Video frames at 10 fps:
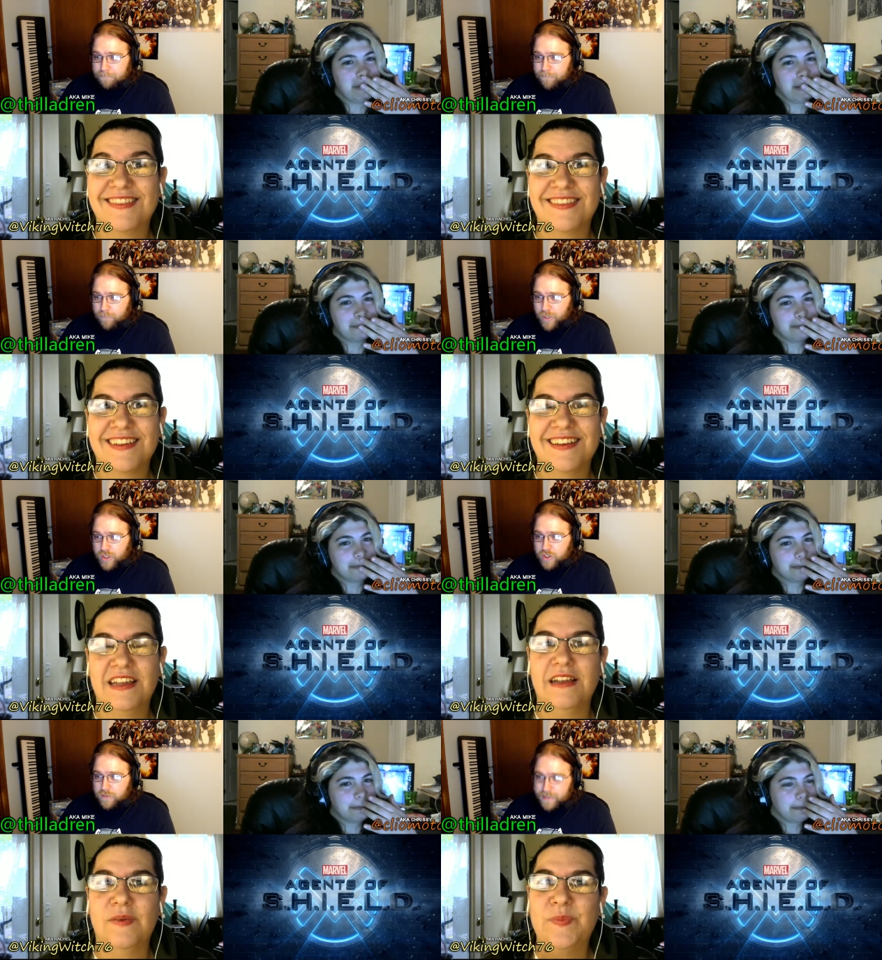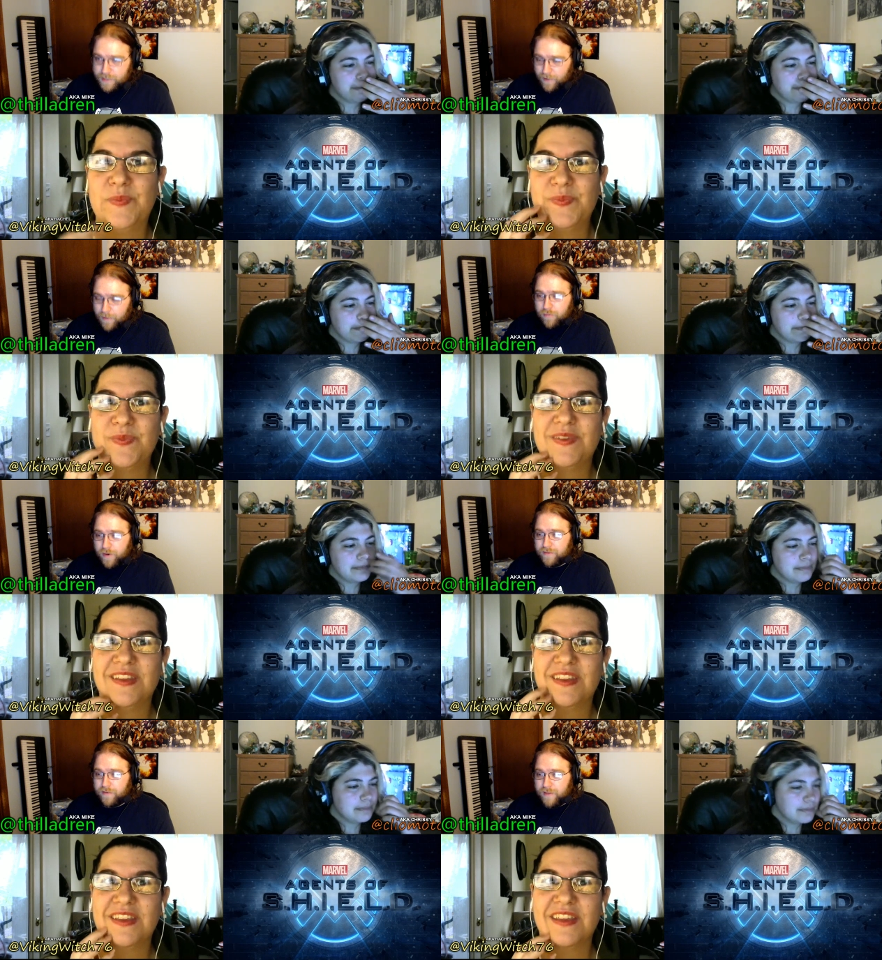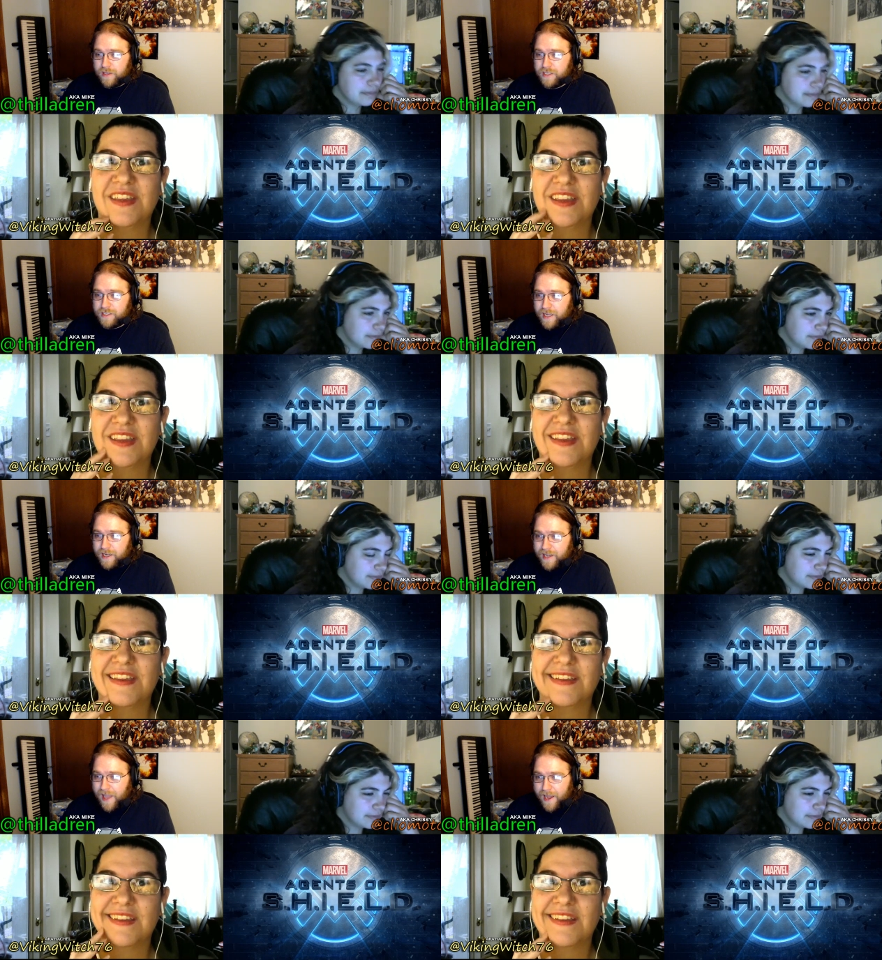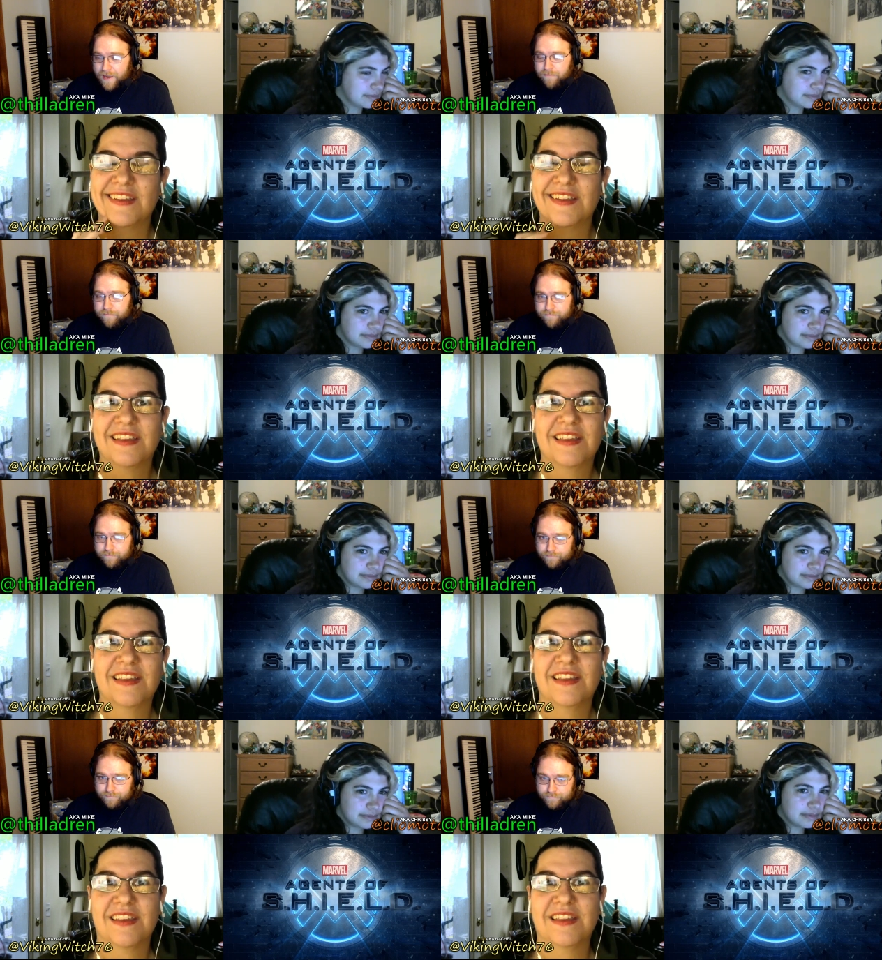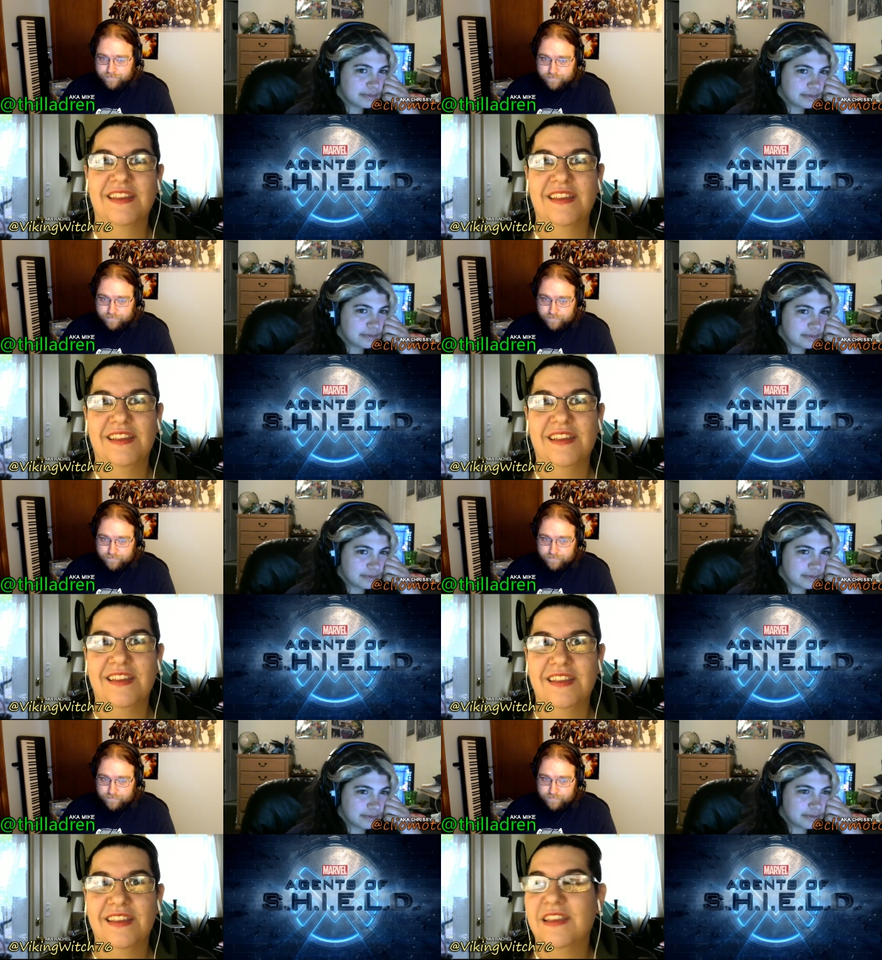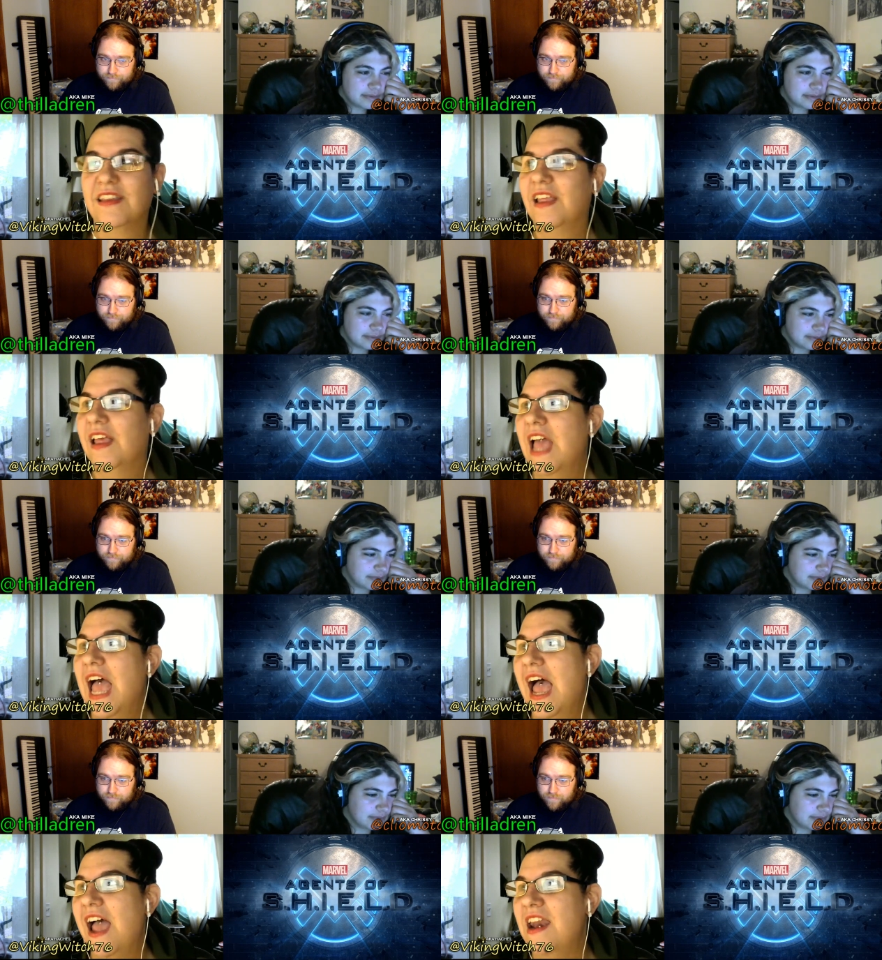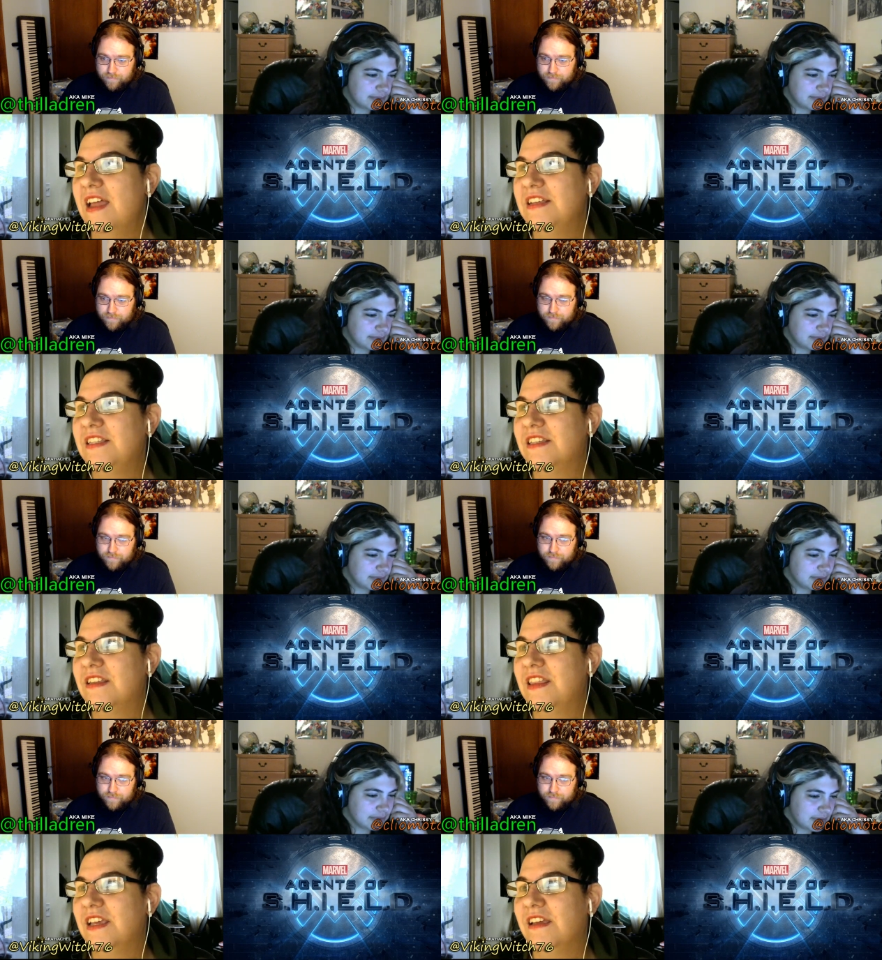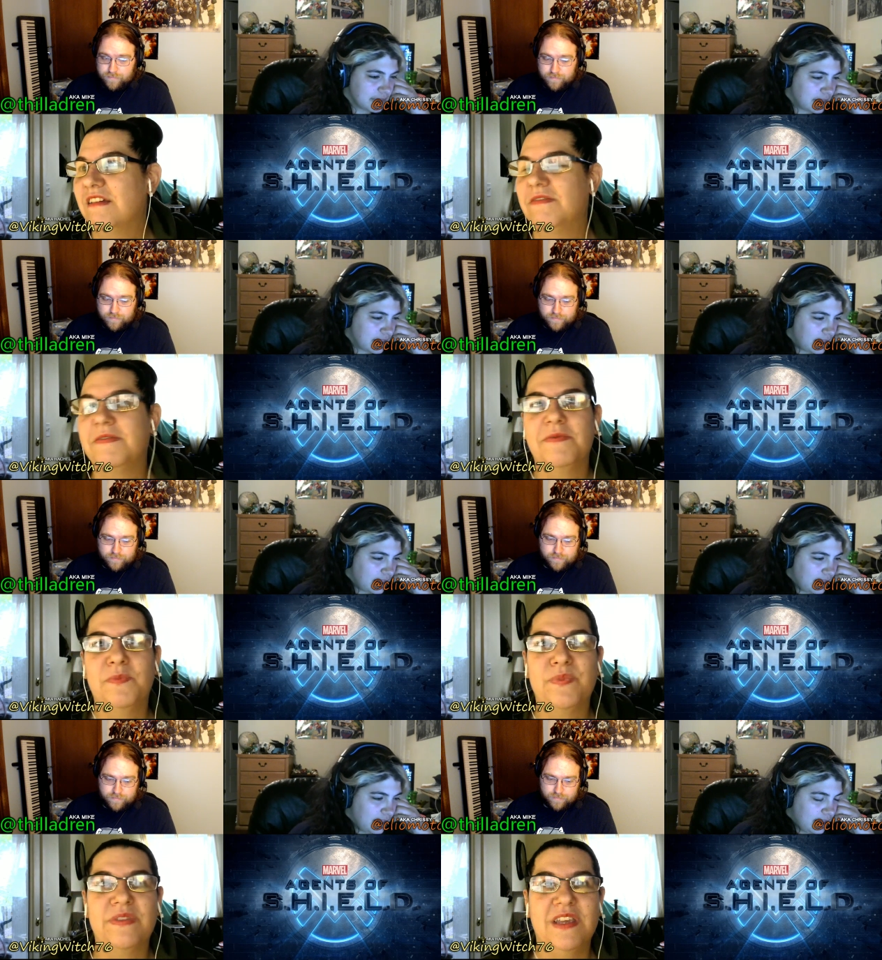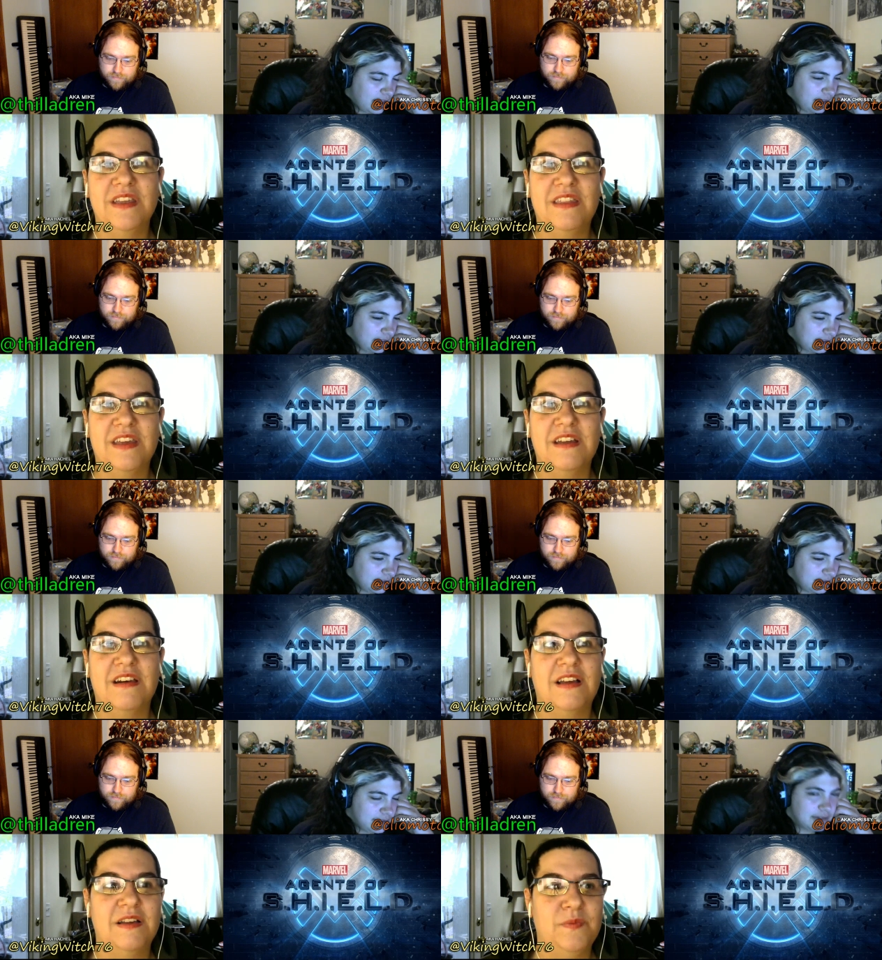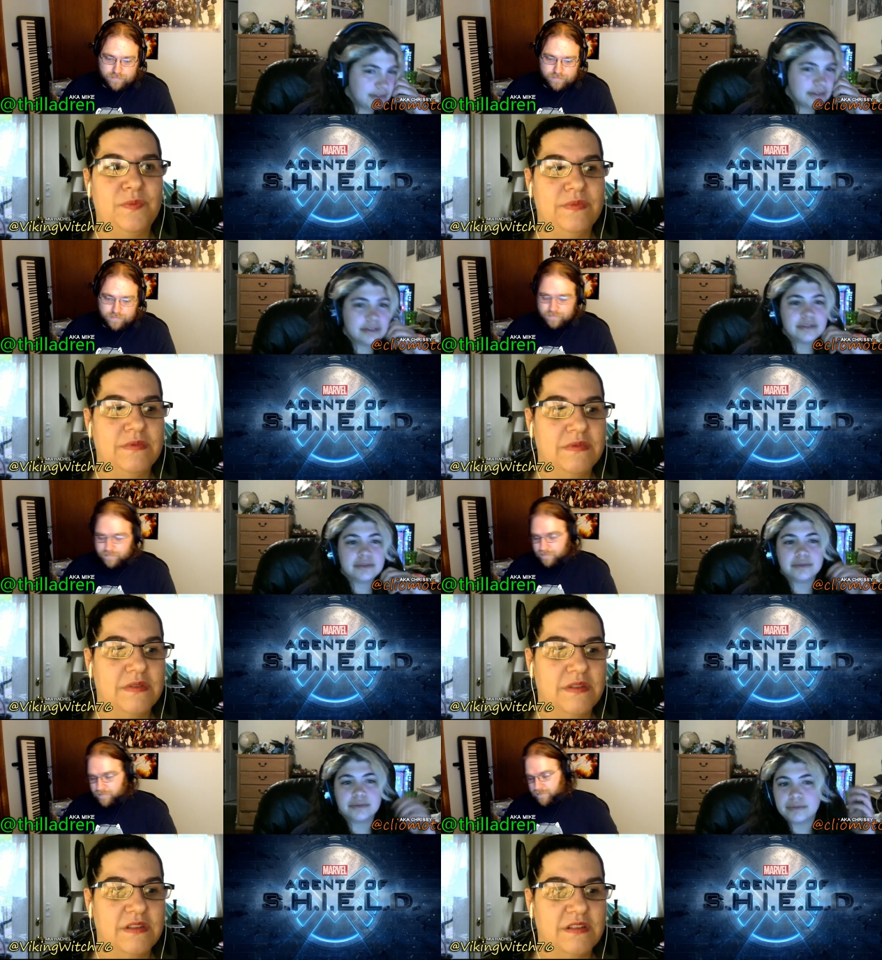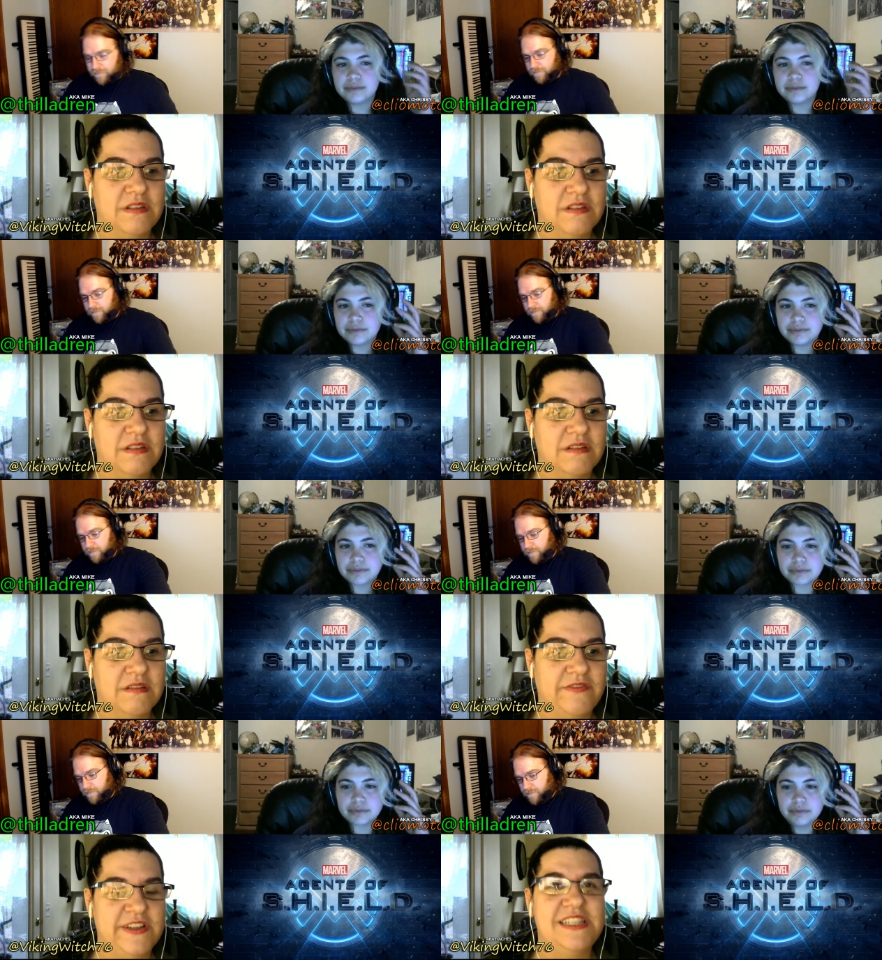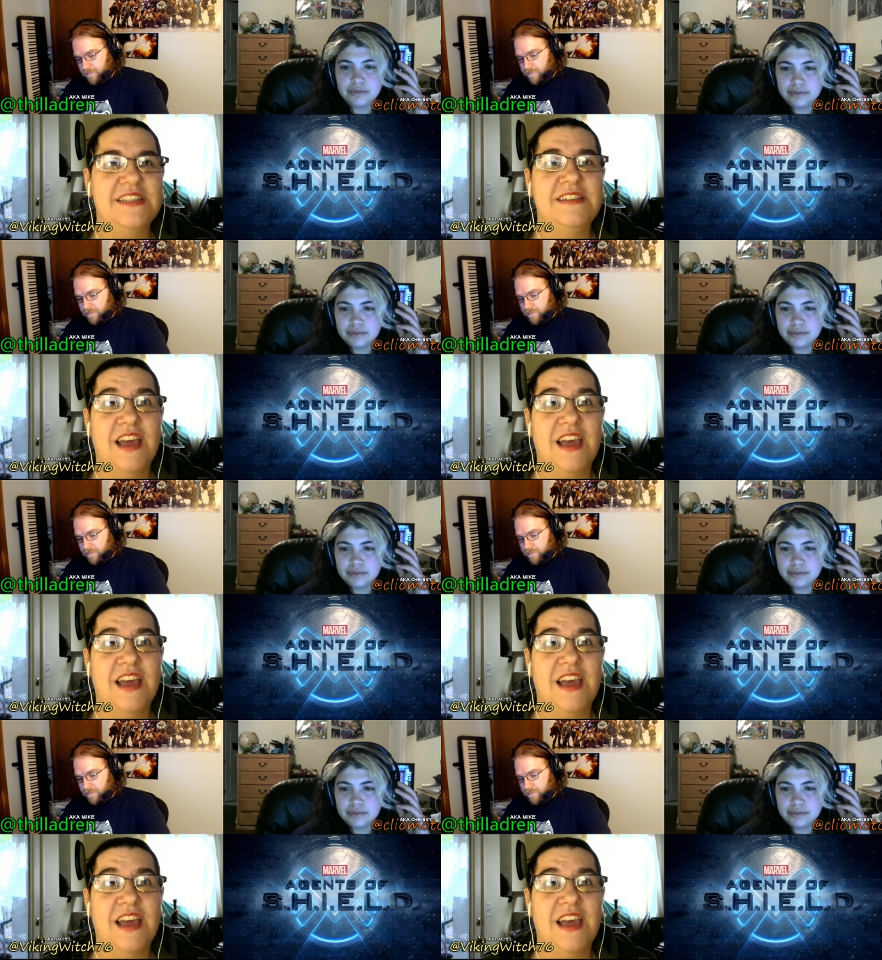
Speaker 1: yeah. Which yeah. still impressive that she's not dead.
Speaker 2: Mm-hmm. And I still think of think that um, Fitz's